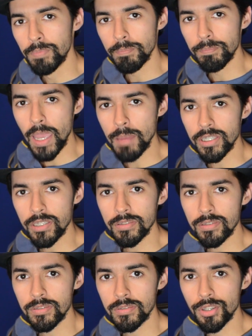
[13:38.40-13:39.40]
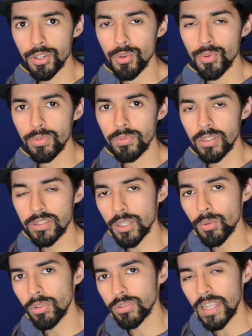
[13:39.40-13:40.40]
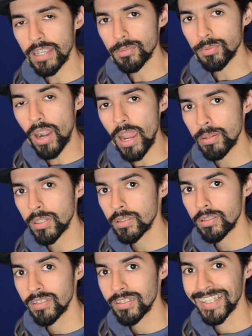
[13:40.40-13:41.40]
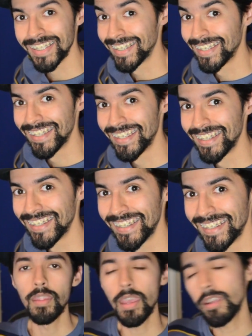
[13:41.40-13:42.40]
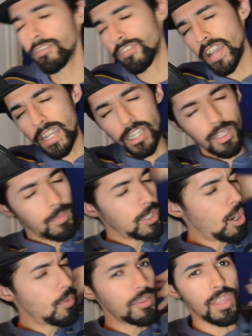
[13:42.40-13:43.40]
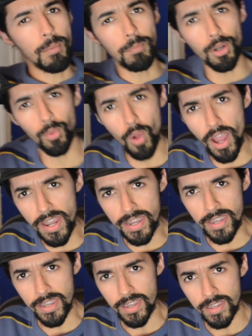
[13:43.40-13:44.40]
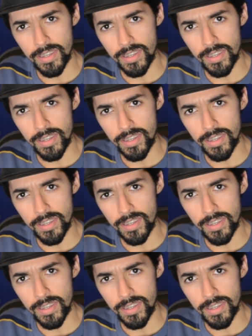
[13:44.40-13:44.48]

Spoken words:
Bambi to the sequel/subscribe. And finally, we go with number 1.